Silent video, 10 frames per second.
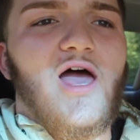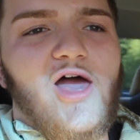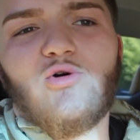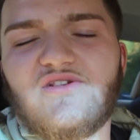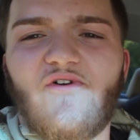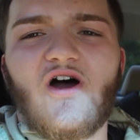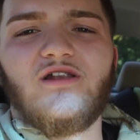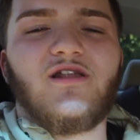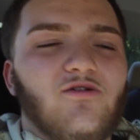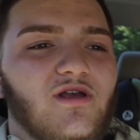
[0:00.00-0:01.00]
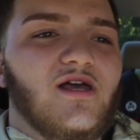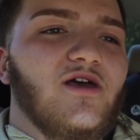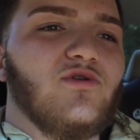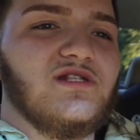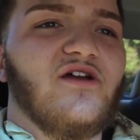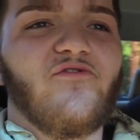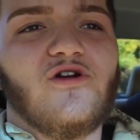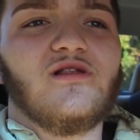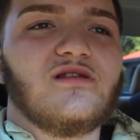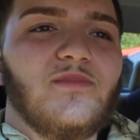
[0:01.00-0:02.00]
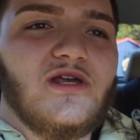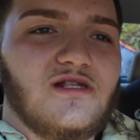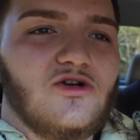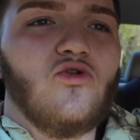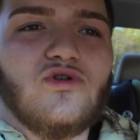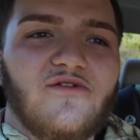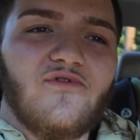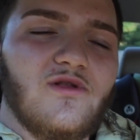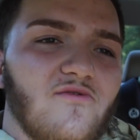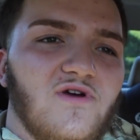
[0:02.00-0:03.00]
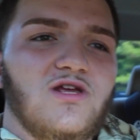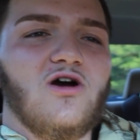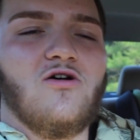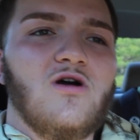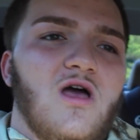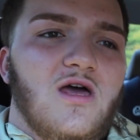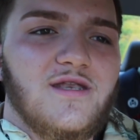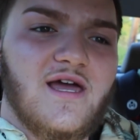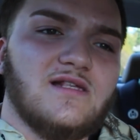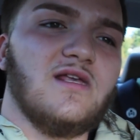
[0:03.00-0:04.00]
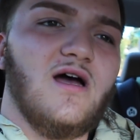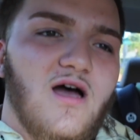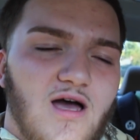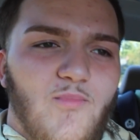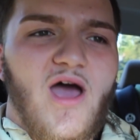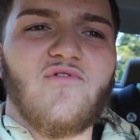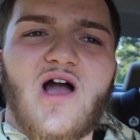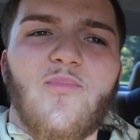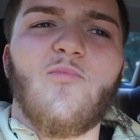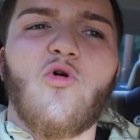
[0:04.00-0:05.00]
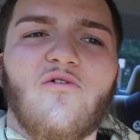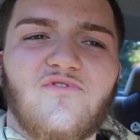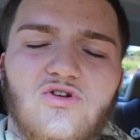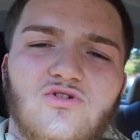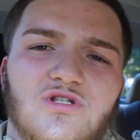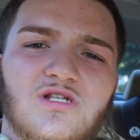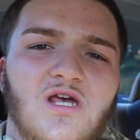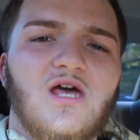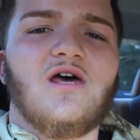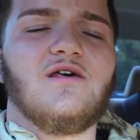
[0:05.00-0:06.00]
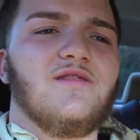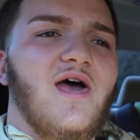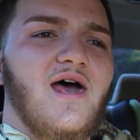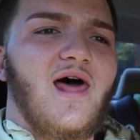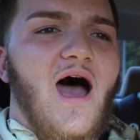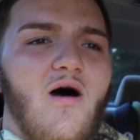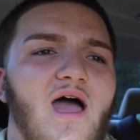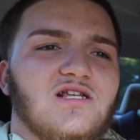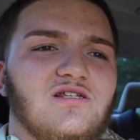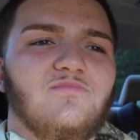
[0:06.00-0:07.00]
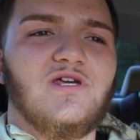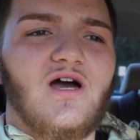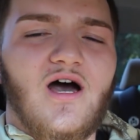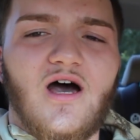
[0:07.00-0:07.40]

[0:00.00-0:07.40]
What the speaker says: It was fun. It was different. It's a cool, different little video. Next, I'm gonna have a couple more reviews that I'll actually be